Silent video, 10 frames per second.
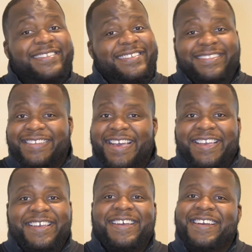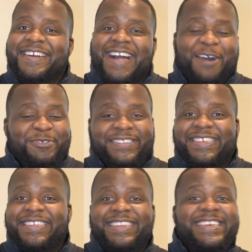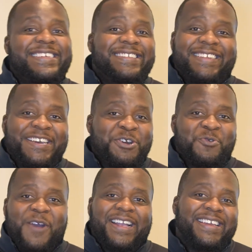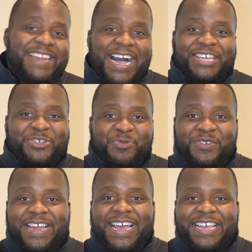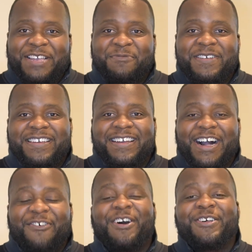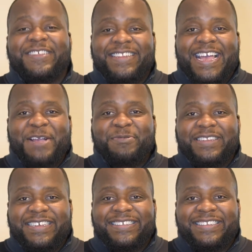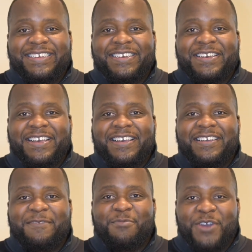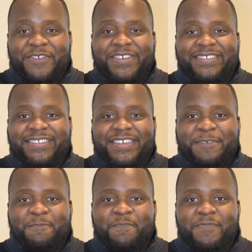to say, I was the least recognizable name of all the names listed previously.